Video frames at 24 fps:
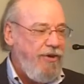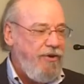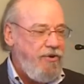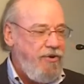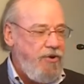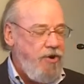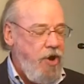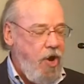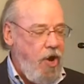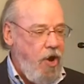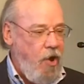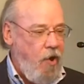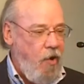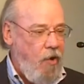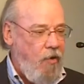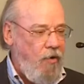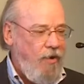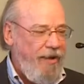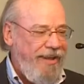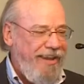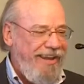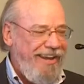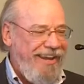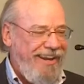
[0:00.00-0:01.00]

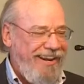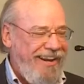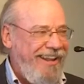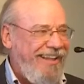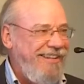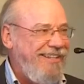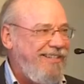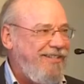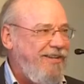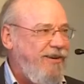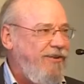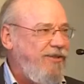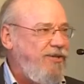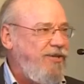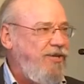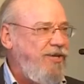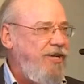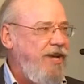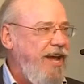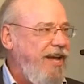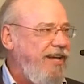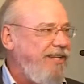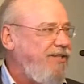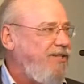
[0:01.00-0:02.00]
"No," and Alice goes,
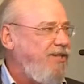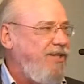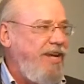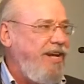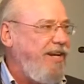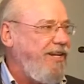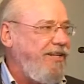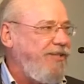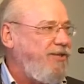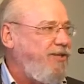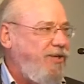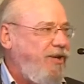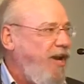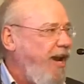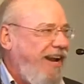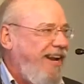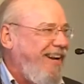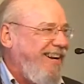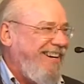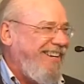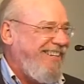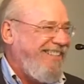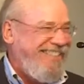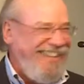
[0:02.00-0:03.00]
"Yes, they
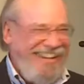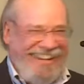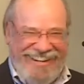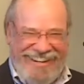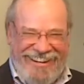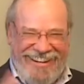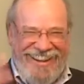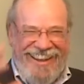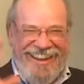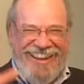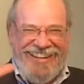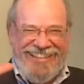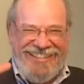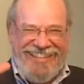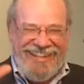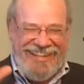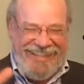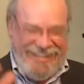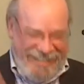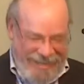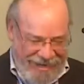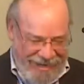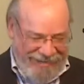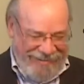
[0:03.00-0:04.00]
change,"
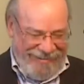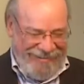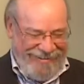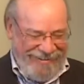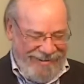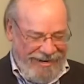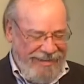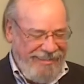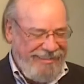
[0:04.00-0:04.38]
together.